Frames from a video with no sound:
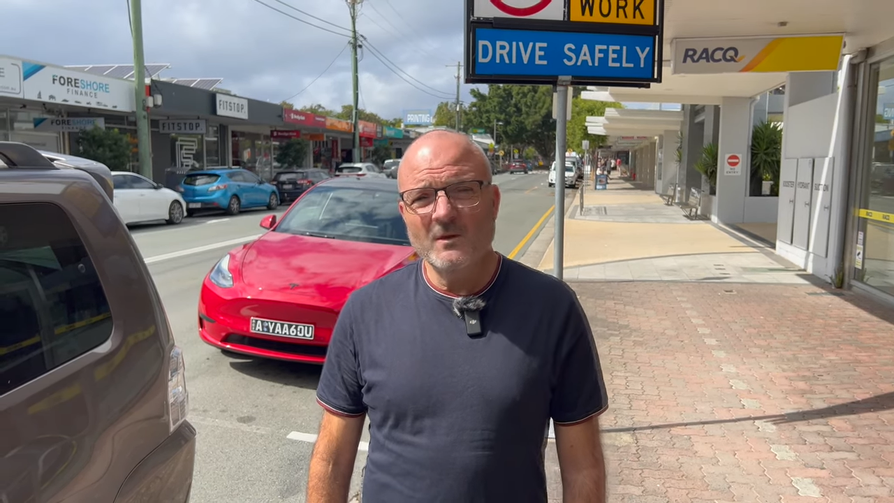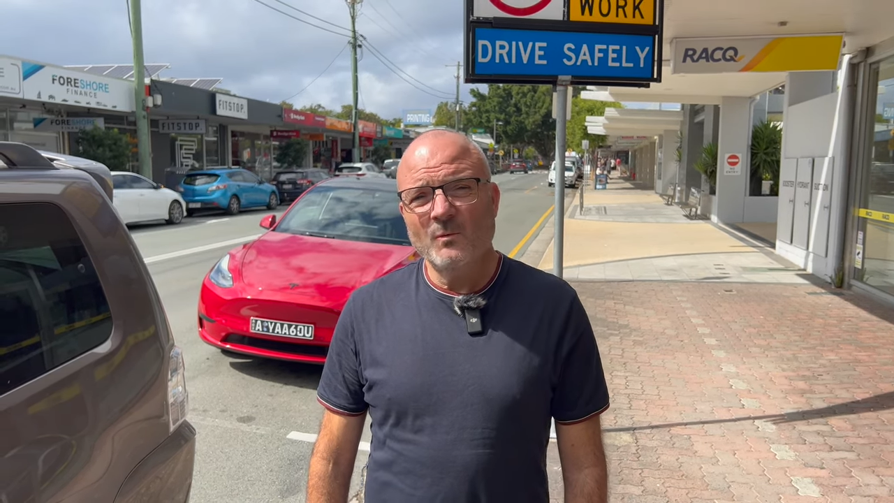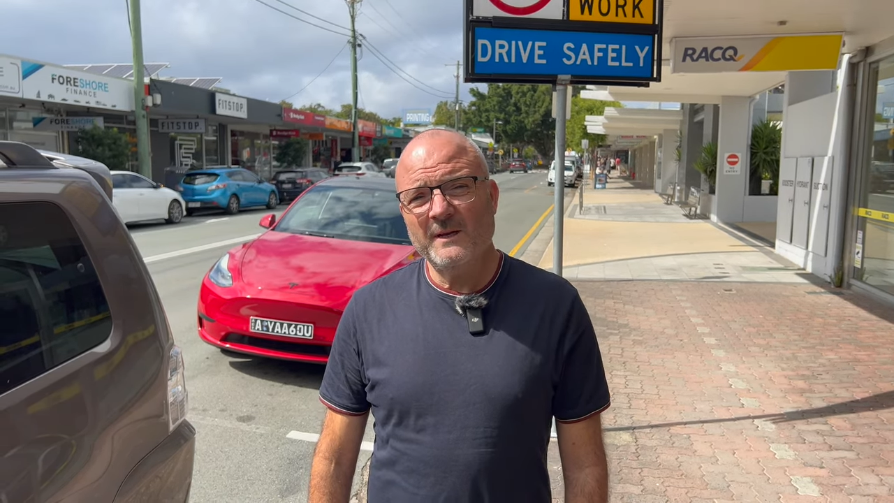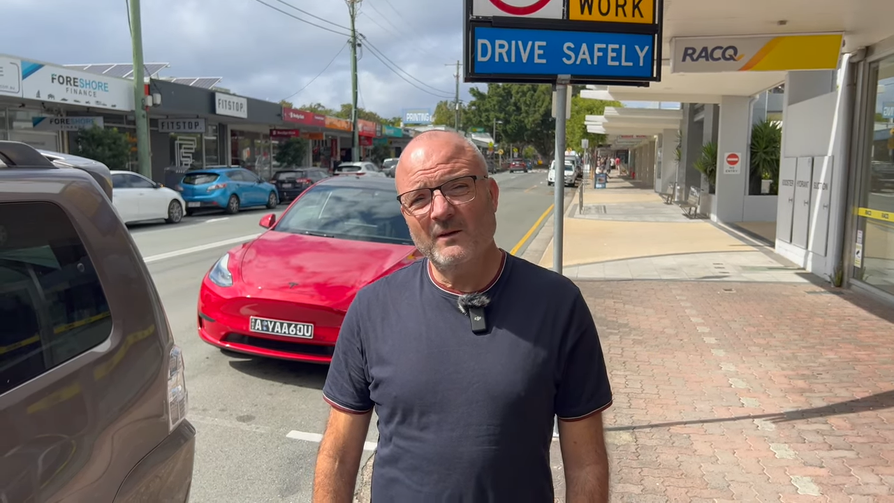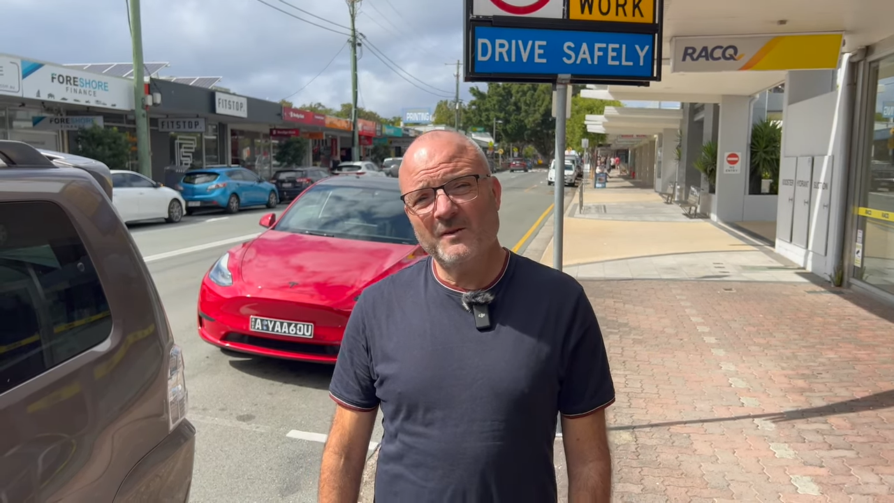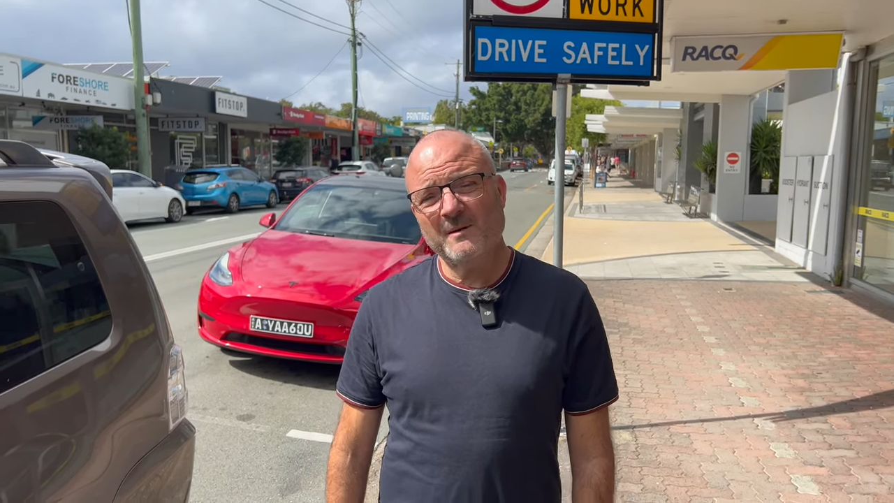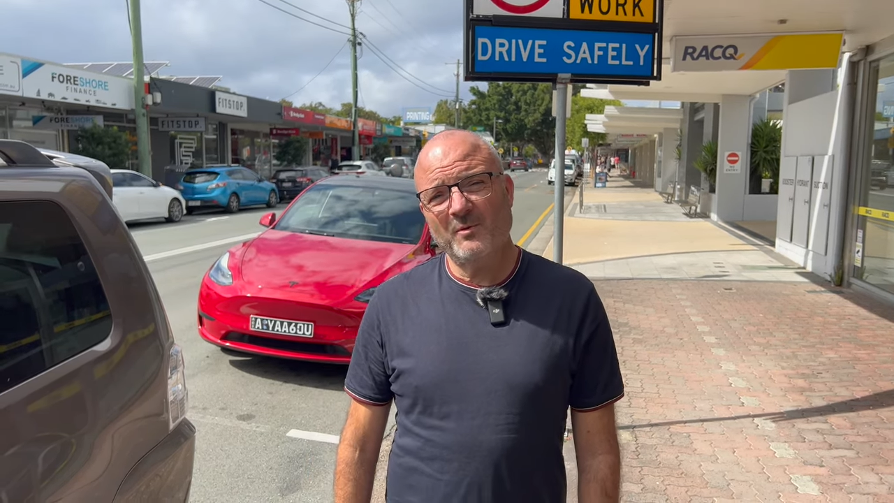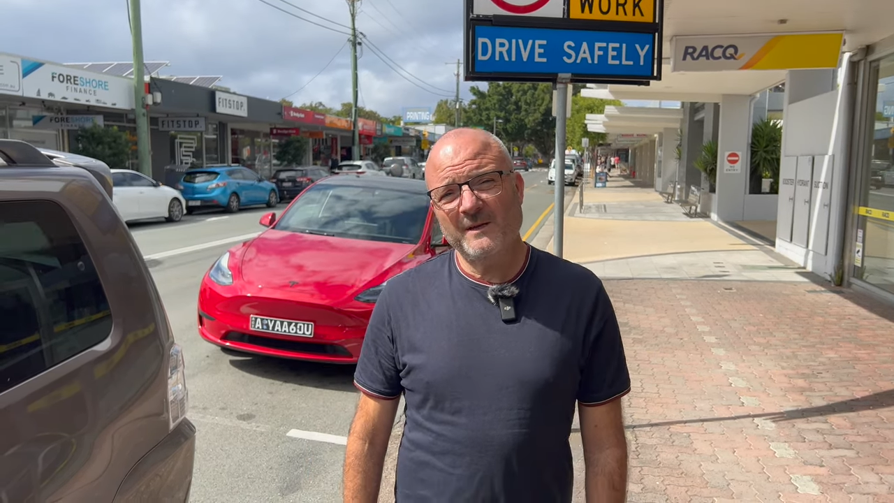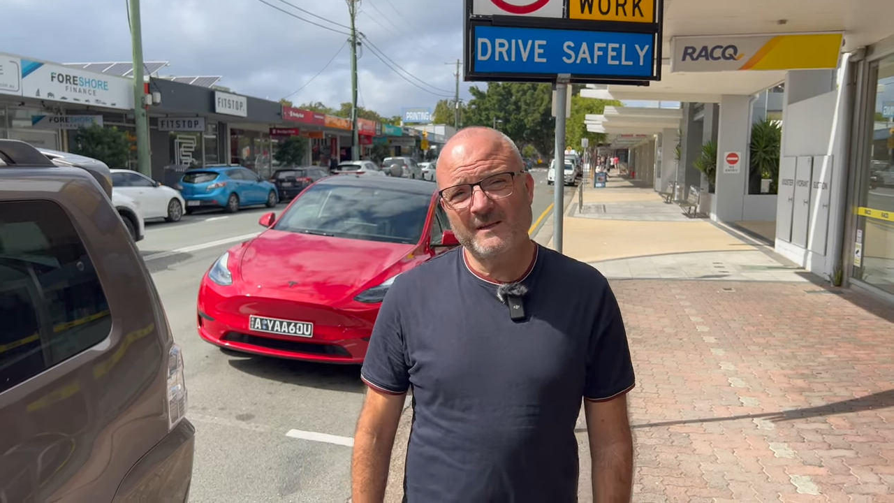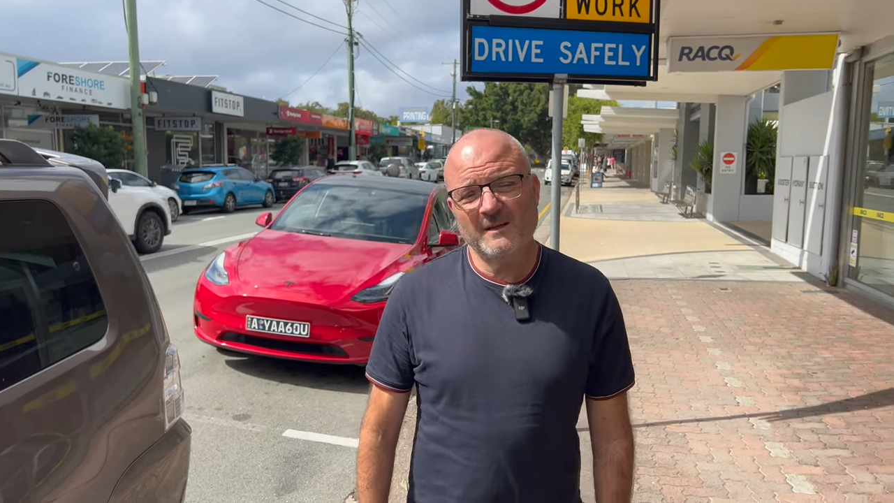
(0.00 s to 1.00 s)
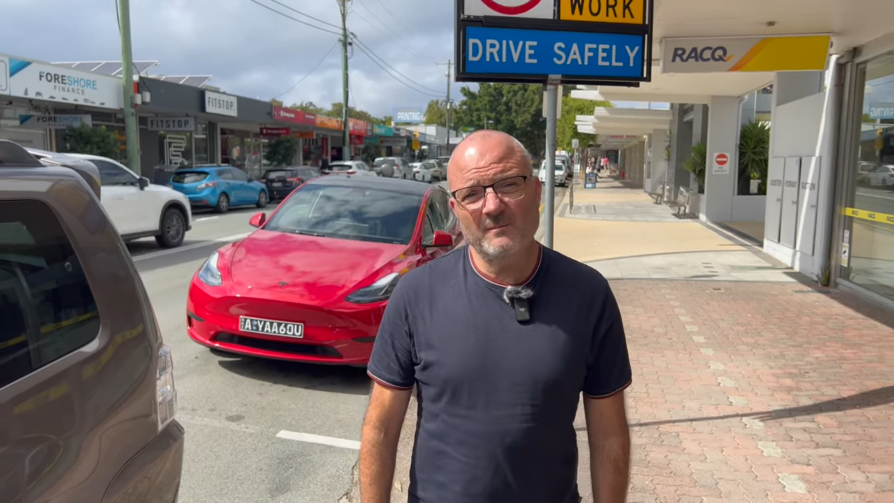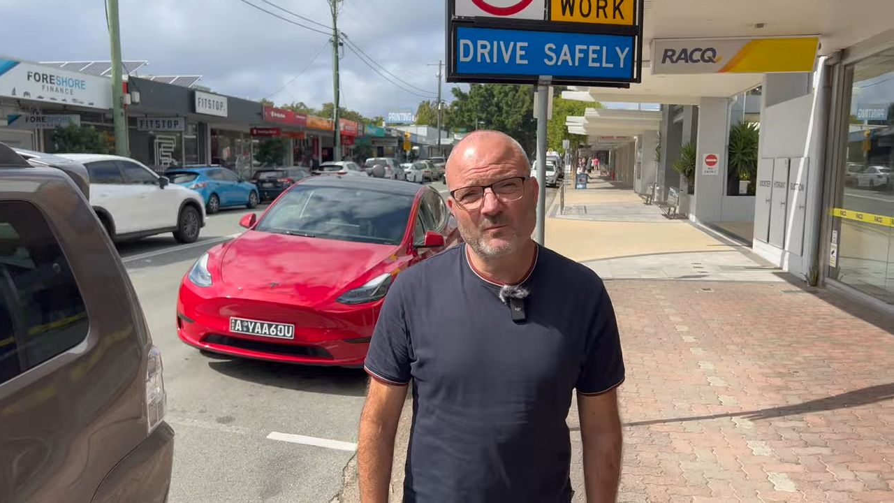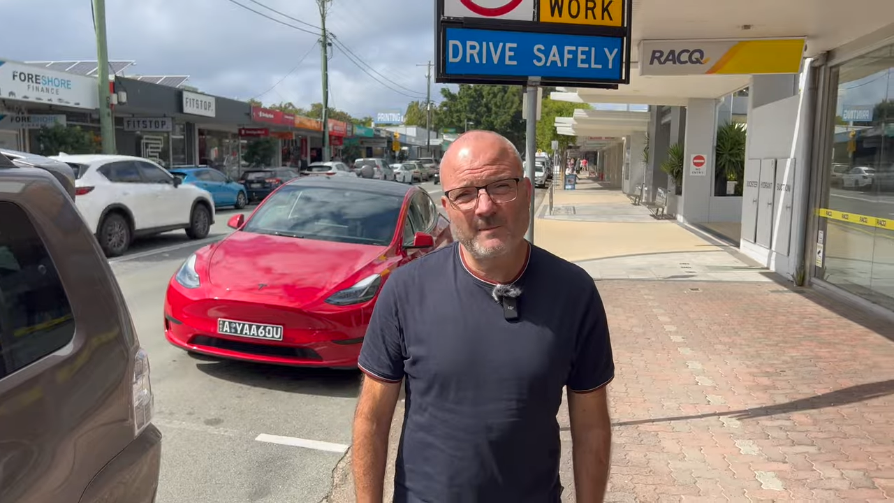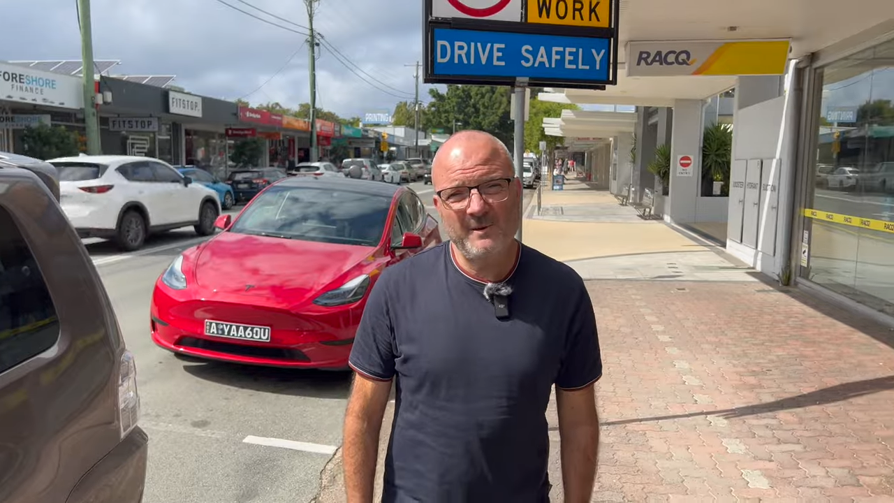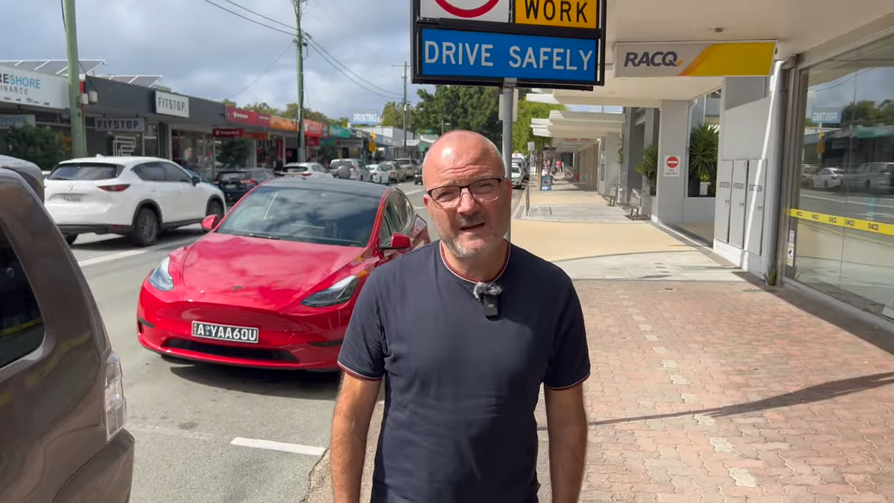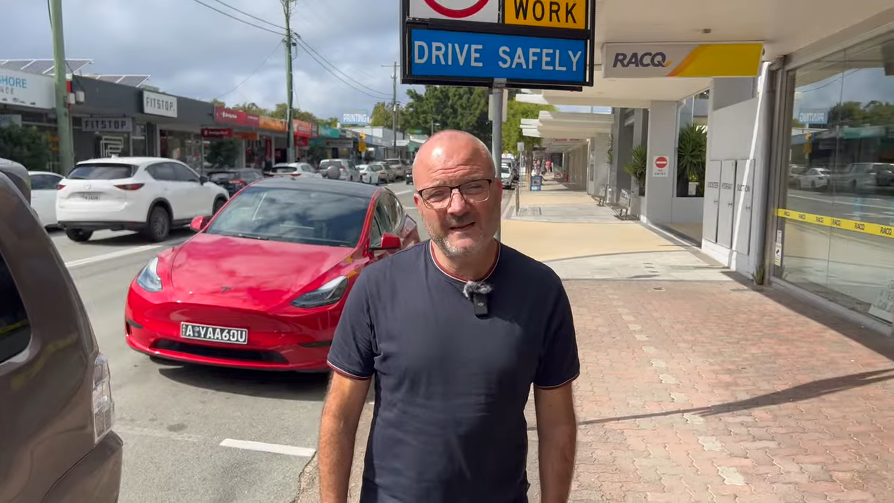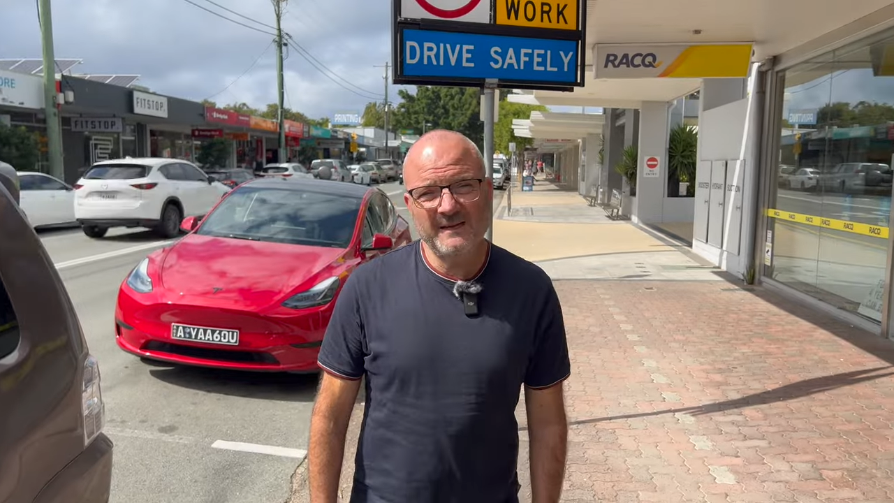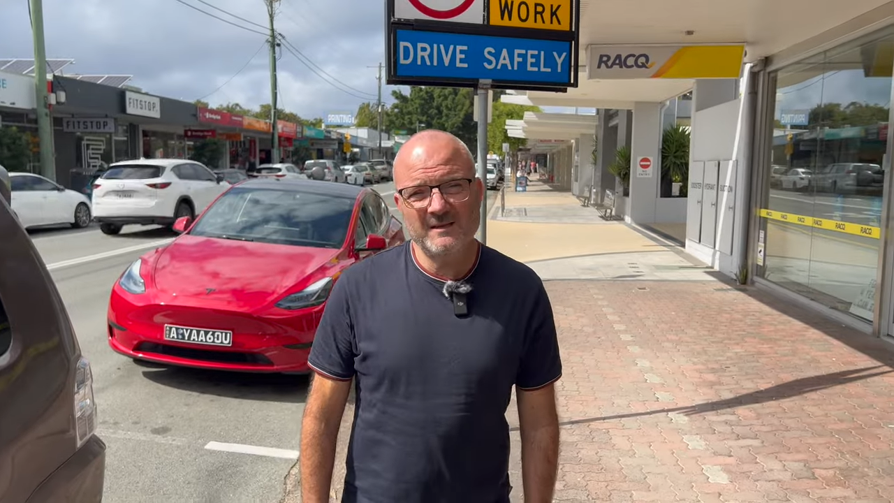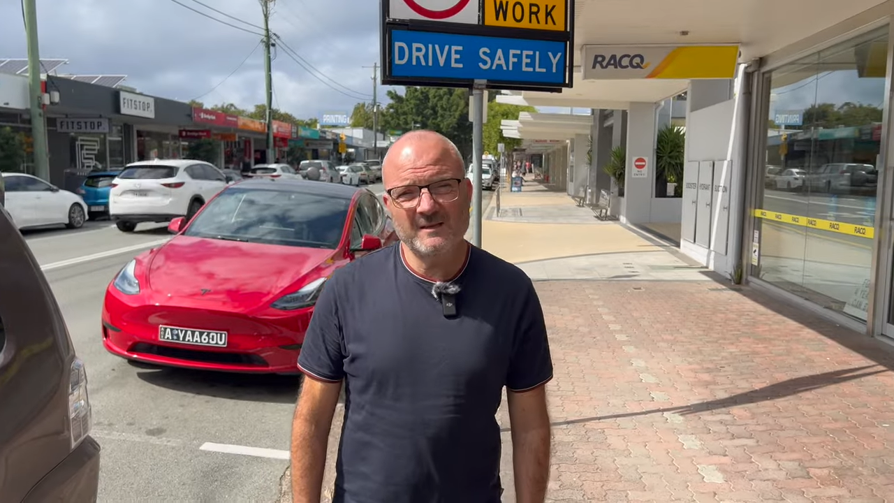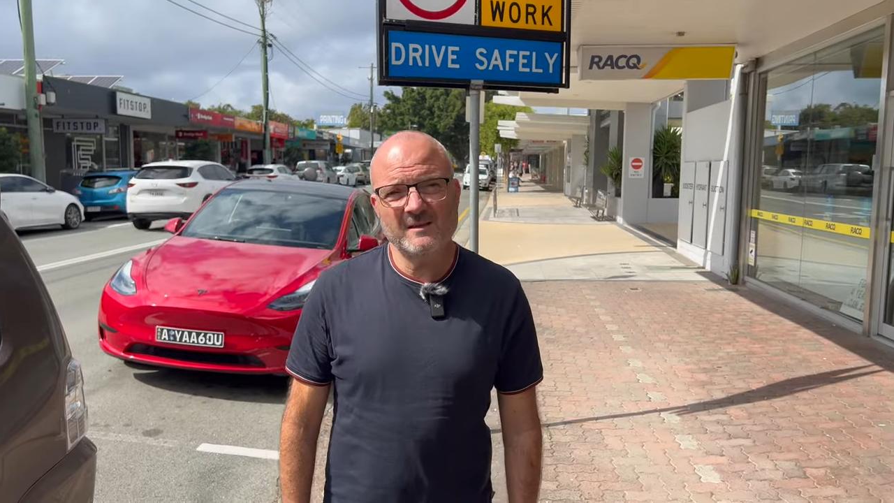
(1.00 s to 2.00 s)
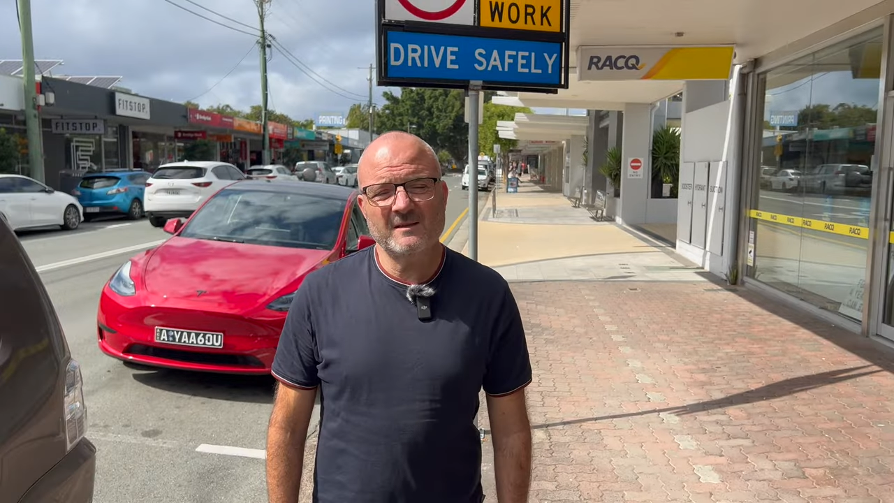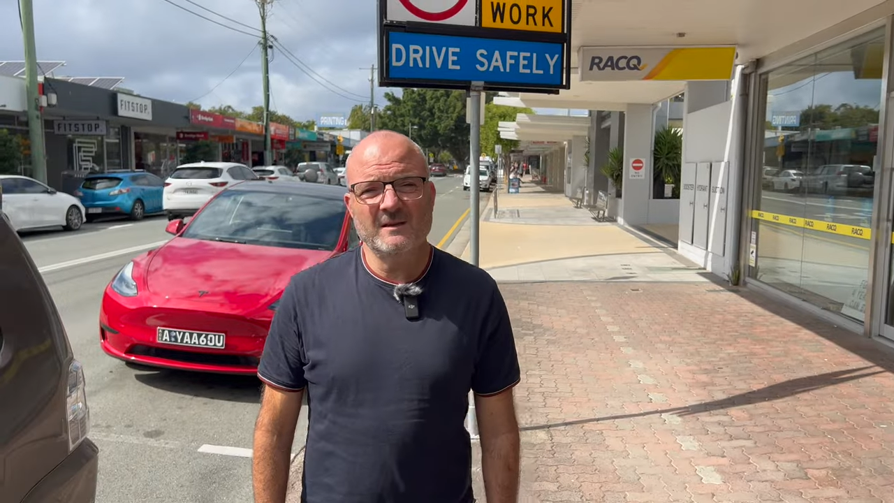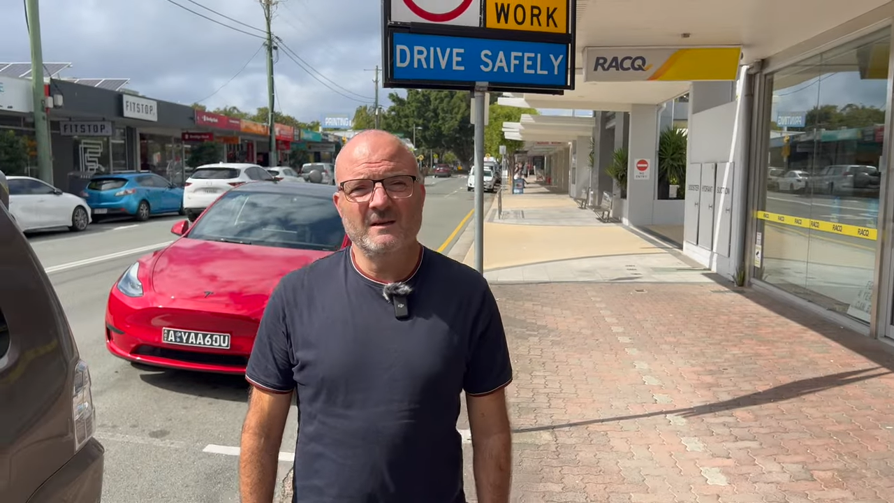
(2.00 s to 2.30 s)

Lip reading: We did also bring some repair kits.